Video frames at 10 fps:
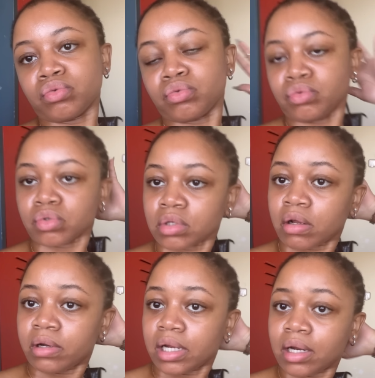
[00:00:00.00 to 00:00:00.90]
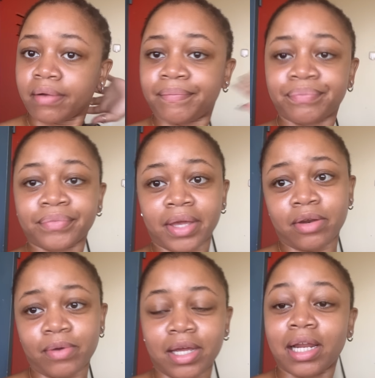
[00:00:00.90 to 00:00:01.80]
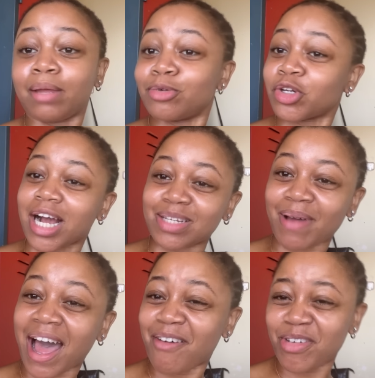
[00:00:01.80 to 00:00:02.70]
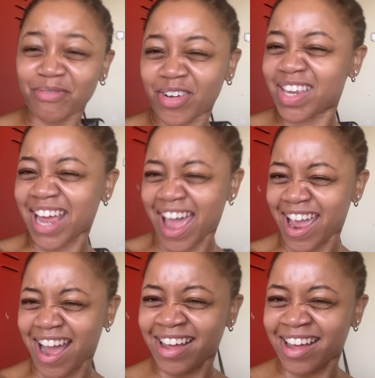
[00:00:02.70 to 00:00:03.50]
anyway, let me show you guys my outfit for the day.